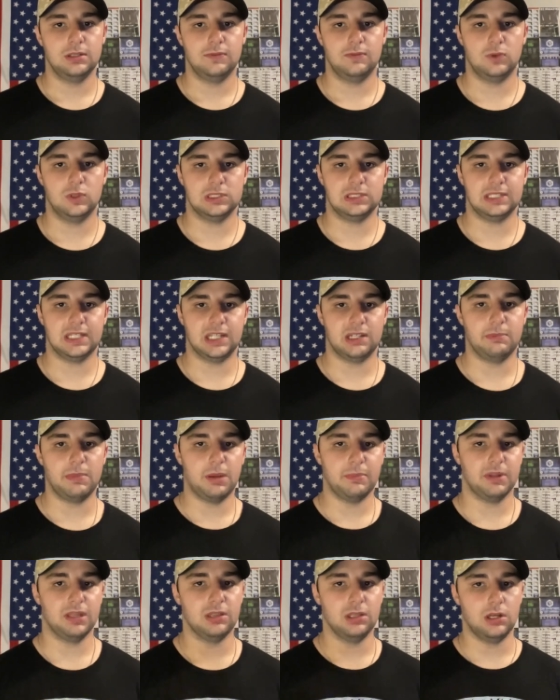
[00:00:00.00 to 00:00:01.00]
for Second
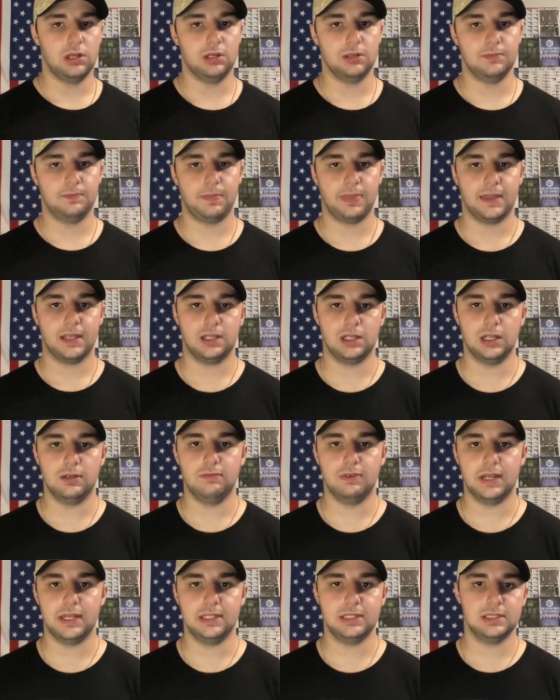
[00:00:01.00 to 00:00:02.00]
Amendment law, gun
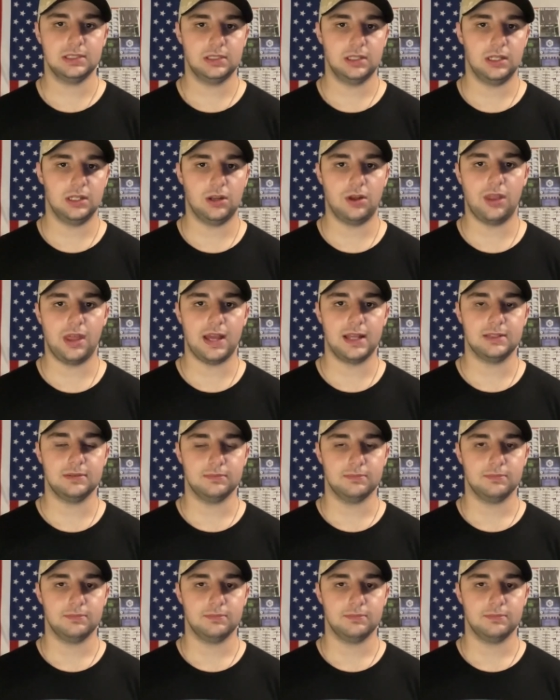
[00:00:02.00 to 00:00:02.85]
rights, and all that.